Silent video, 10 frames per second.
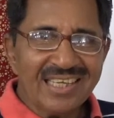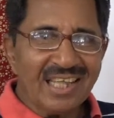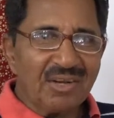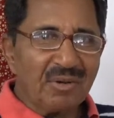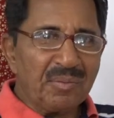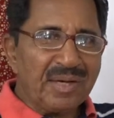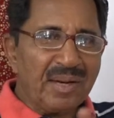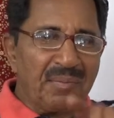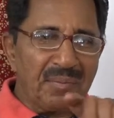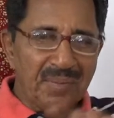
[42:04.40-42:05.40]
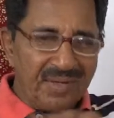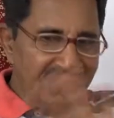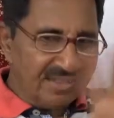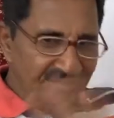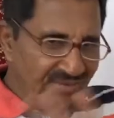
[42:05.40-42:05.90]
That will be double
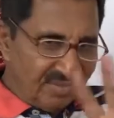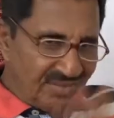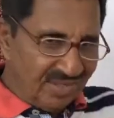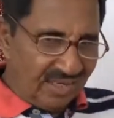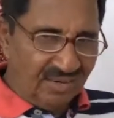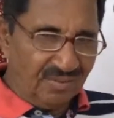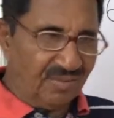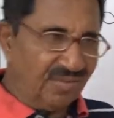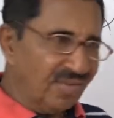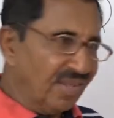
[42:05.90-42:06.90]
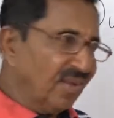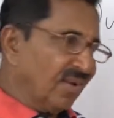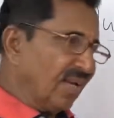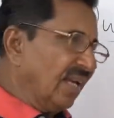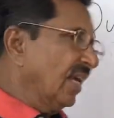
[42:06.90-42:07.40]
pass.
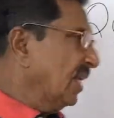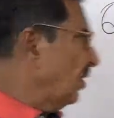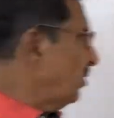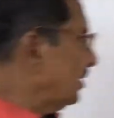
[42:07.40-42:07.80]
Okay. Now you